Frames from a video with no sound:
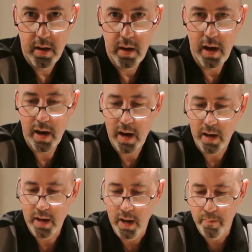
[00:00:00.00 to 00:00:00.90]
I gotta
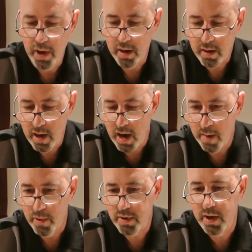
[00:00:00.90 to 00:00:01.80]
get better
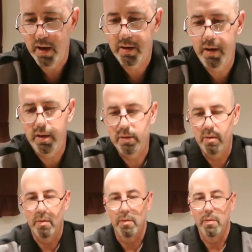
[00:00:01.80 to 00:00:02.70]
camera techniques
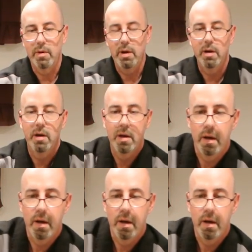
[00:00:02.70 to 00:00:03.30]
going on here.